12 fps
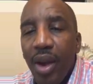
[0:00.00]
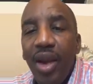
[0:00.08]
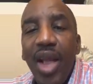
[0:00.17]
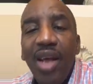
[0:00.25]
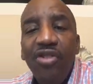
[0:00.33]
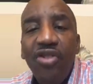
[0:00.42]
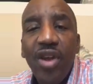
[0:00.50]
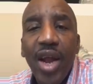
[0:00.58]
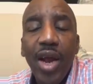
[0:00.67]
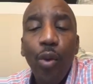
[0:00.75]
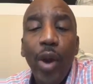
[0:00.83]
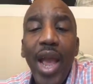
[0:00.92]

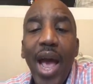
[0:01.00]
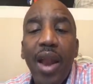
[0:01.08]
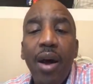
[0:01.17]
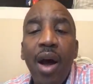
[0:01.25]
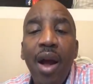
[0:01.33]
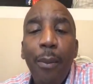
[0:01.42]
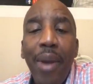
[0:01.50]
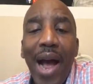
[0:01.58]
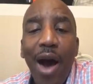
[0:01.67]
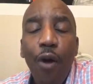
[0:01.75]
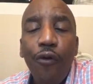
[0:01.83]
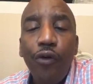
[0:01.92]
yesterday? We had a
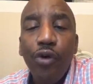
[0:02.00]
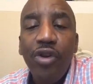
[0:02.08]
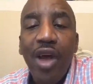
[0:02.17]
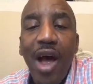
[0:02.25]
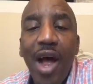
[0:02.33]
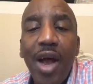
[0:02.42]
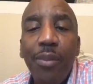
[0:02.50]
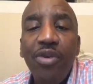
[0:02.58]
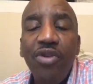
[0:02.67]
powerful time